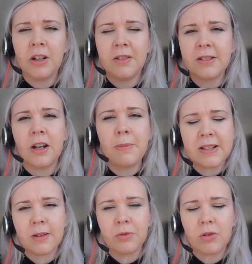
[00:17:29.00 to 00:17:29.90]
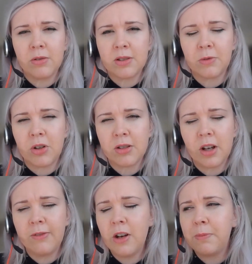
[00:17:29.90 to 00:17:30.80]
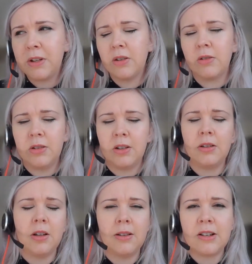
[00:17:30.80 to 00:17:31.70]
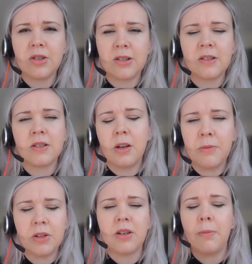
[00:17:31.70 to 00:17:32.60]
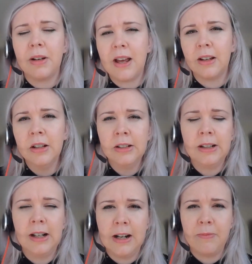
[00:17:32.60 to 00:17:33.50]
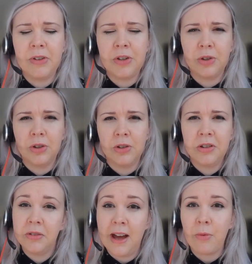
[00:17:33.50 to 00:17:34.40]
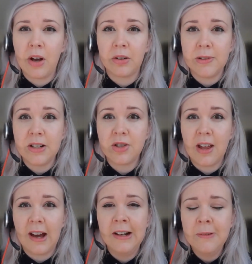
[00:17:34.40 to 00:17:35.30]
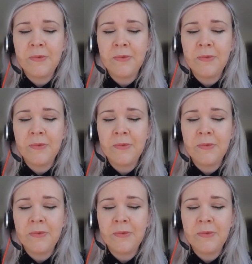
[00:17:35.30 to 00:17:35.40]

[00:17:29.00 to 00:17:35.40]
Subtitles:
there's got to be some crossover, but let's just assume you're doubling your network reach there.